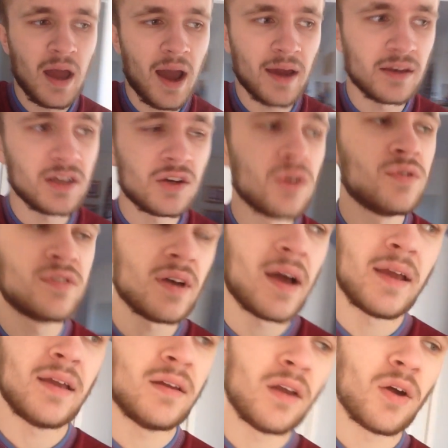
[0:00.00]
and you could
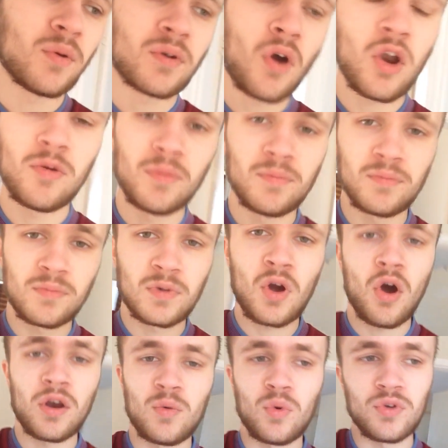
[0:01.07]
say, you know,
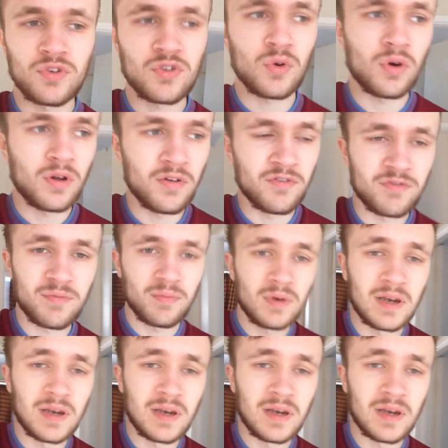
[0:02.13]
Conor was sort of